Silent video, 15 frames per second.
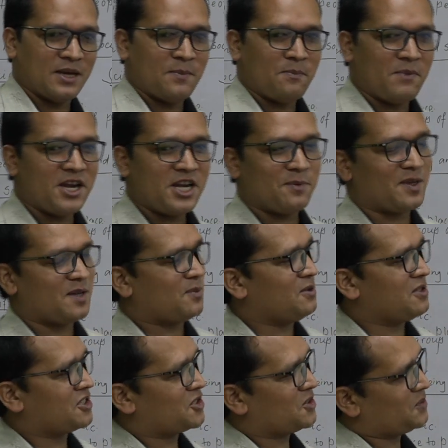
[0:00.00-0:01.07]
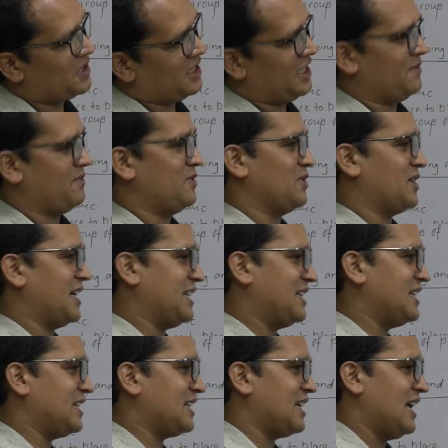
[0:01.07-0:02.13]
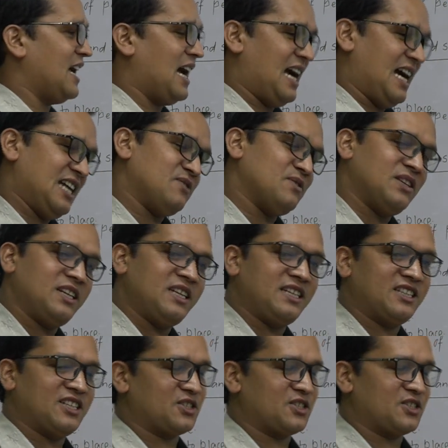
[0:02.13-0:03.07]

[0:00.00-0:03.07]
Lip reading: many peoples will live together and only the